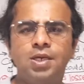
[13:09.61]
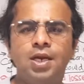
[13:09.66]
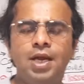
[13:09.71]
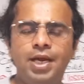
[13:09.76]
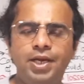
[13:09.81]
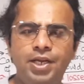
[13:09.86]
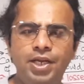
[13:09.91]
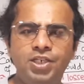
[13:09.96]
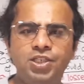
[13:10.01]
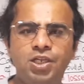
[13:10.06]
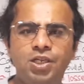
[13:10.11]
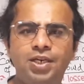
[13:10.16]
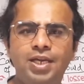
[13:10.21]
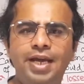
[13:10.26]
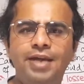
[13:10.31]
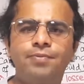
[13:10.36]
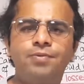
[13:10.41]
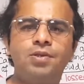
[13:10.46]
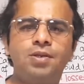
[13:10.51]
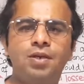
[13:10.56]
induction
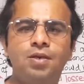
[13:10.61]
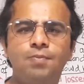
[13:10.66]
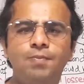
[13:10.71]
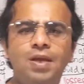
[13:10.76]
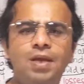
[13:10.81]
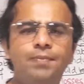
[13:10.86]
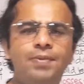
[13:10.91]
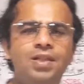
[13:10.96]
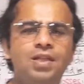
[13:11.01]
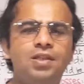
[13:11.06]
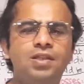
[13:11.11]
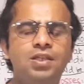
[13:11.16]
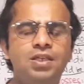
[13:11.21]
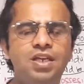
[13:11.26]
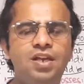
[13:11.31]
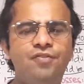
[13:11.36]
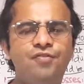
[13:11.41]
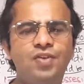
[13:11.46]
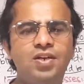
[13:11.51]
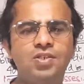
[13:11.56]
types, it may be the
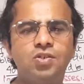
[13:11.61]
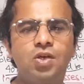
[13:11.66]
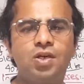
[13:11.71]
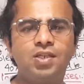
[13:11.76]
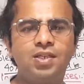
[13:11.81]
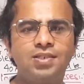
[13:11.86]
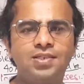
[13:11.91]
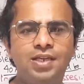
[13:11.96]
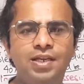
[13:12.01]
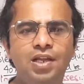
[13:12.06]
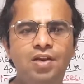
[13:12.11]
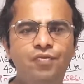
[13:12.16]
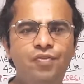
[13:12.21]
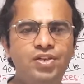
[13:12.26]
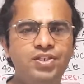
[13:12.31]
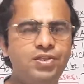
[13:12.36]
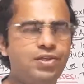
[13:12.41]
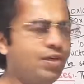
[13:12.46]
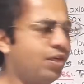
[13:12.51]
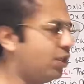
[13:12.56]
3-phase or the single
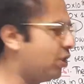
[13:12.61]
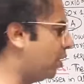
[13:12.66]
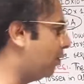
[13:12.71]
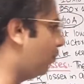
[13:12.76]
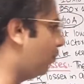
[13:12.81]
phase induction